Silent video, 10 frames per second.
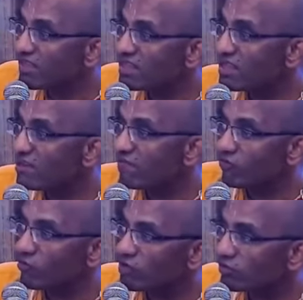within the
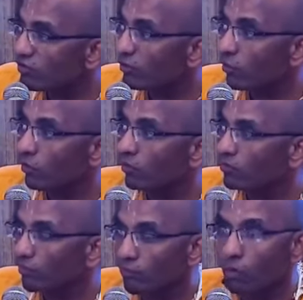influence of the
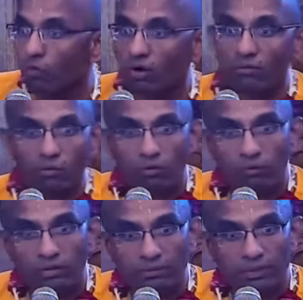modes, more and more
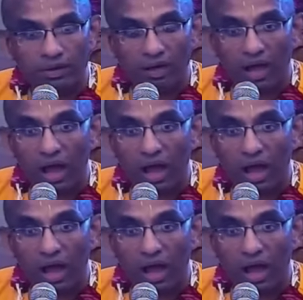people